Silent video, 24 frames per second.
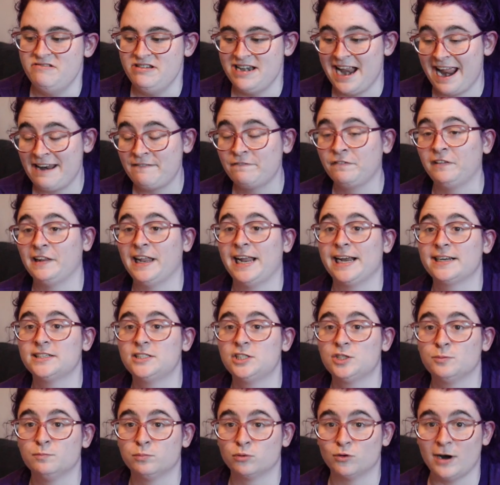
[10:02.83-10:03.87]

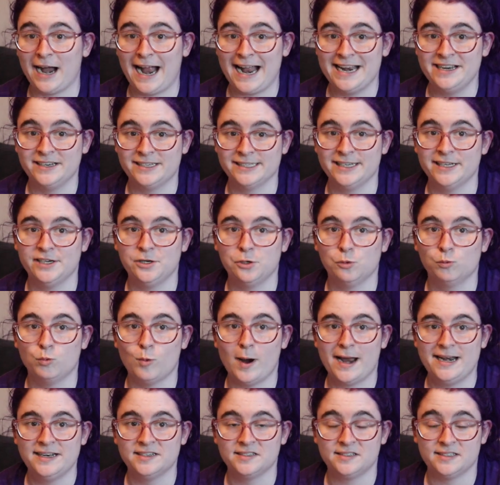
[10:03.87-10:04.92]
Netflix branded
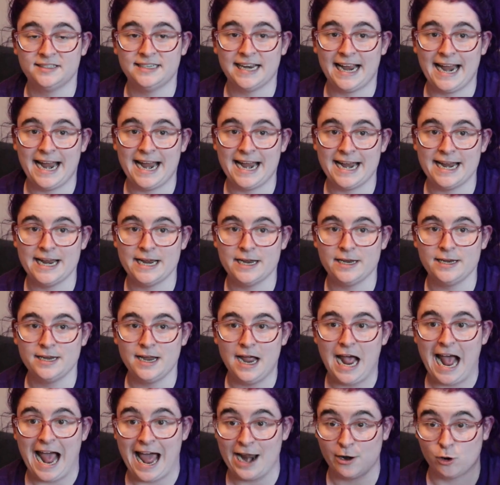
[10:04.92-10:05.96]
Wednesday
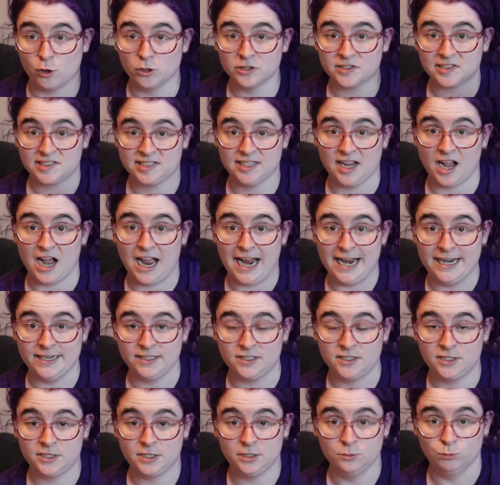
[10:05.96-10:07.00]
adult
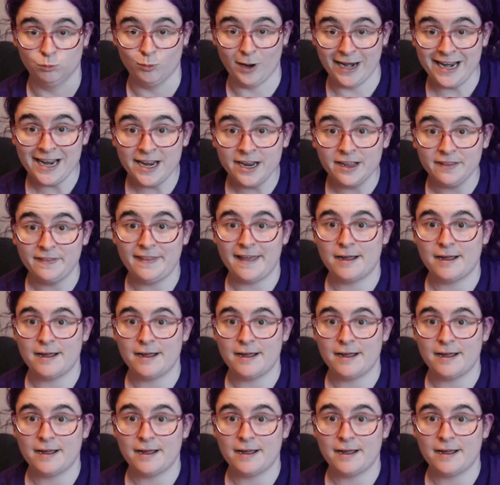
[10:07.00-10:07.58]
size wig.